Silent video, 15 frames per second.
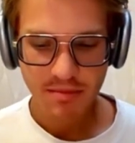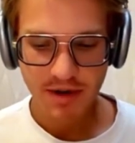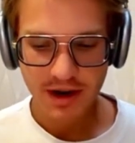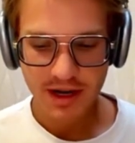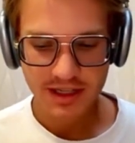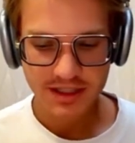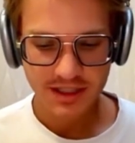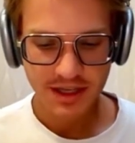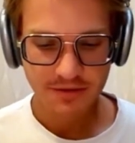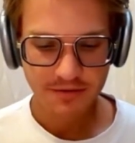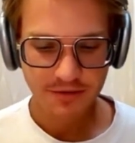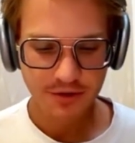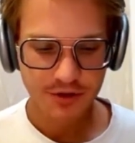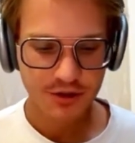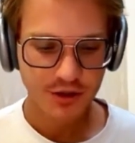But
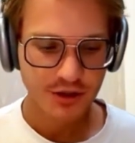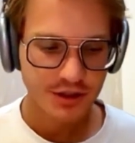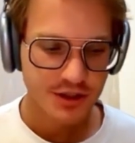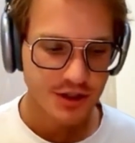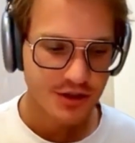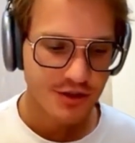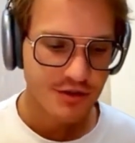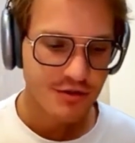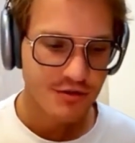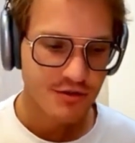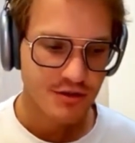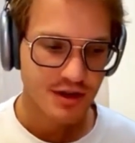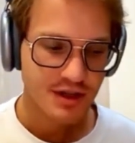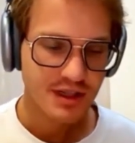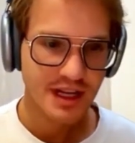if you don't
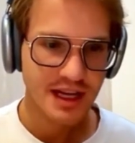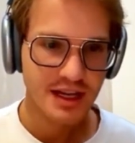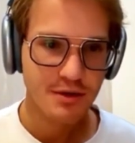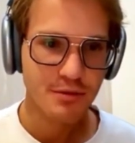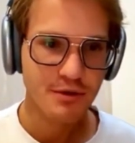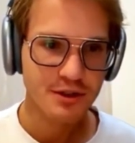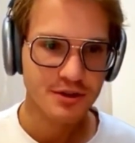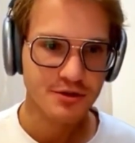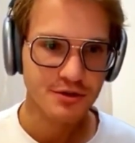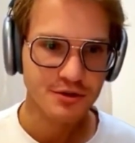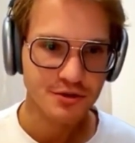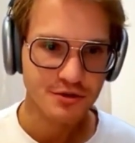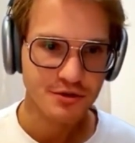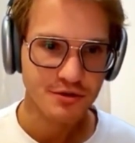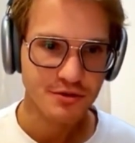know like what to
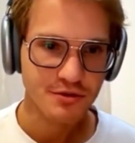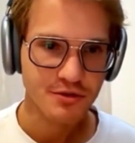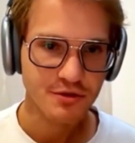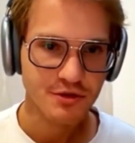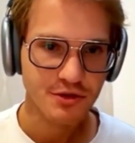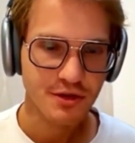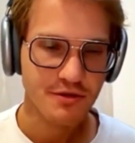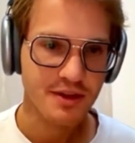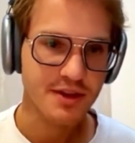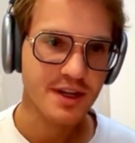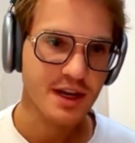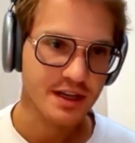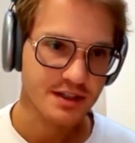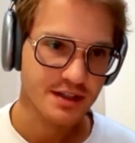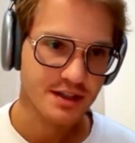do to solve the
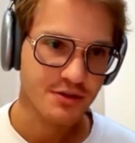task,